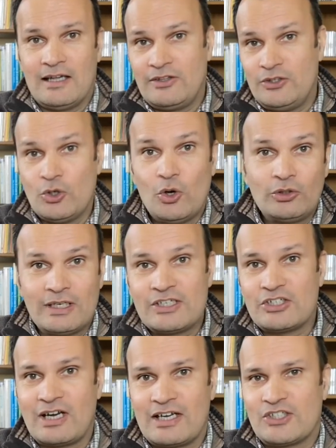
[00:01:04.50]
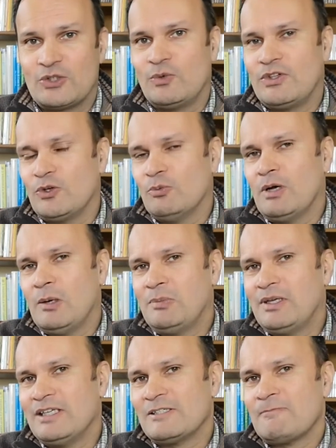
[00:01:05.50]
your interaction with your
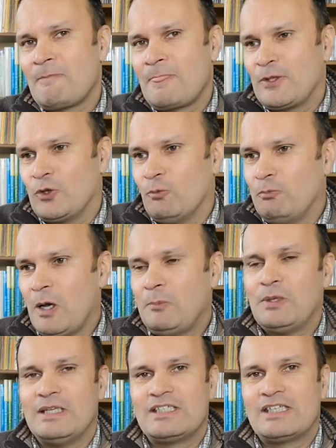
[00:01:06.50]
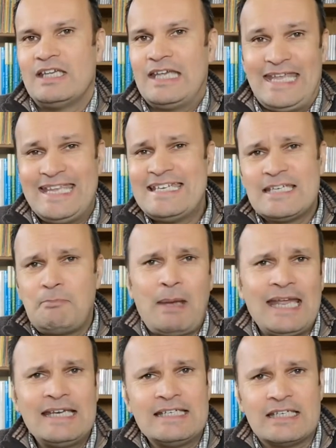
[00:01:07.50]
puppet's
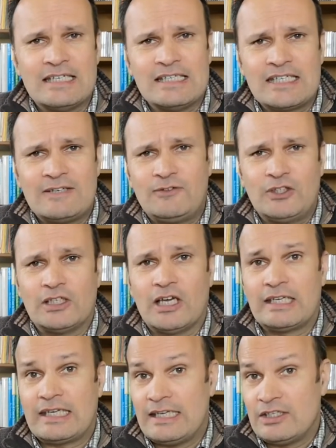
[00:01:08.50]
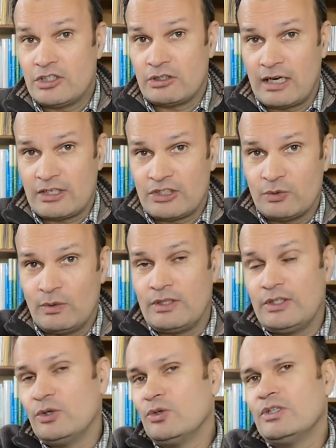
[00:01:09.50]
independent, if you like, interaction with
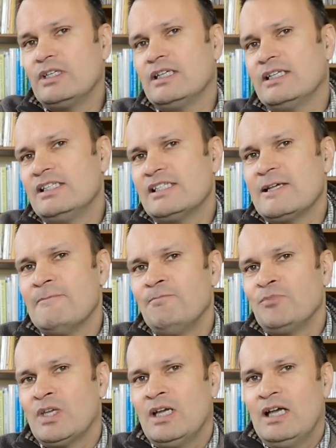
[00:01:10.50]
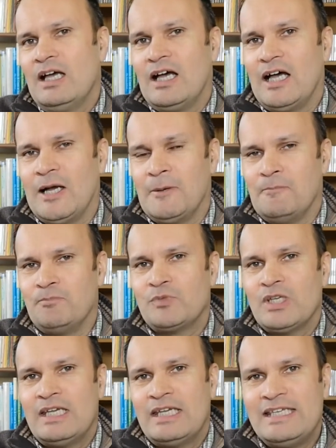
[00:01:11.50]
the audience,
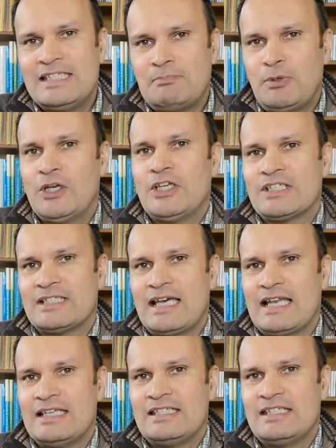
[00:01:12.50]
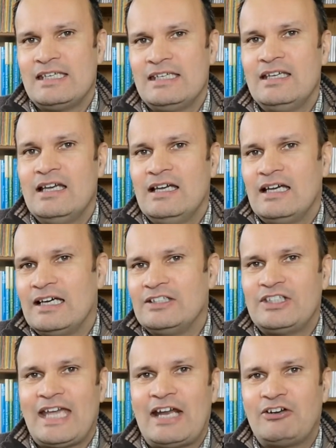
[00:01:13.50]
his personality and
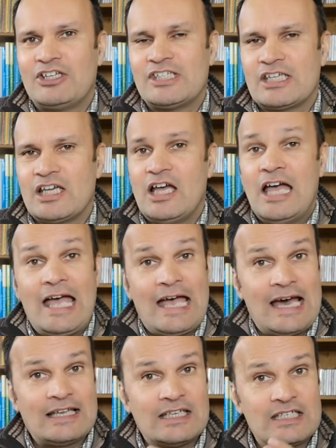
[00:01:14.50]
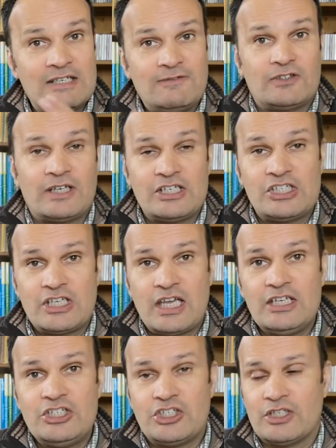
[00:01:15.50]
character, and the
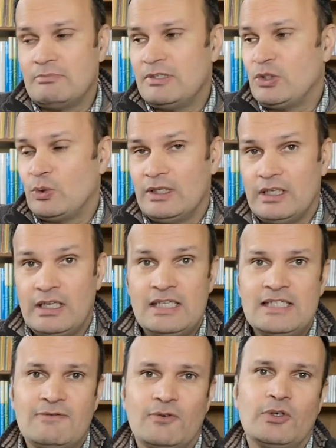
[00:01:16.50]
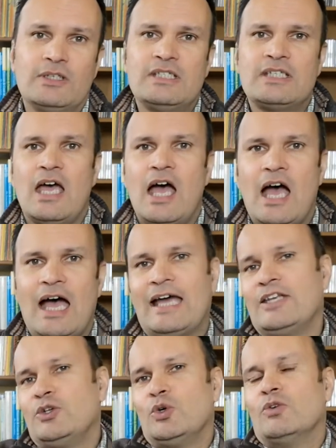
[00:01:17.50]
differentiation between his voice
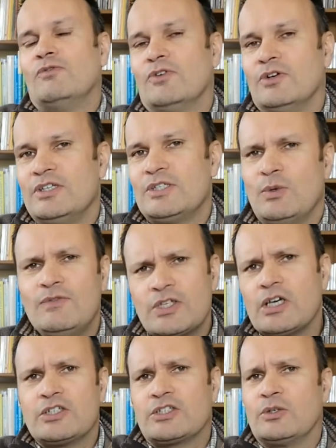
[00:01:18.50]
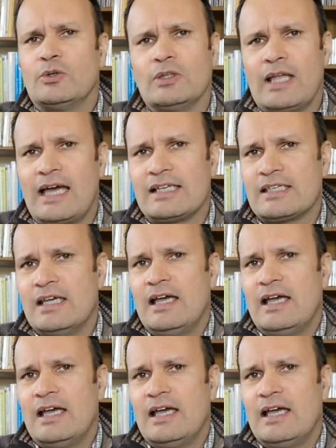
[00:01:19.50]
and your voice. We've touched on all that,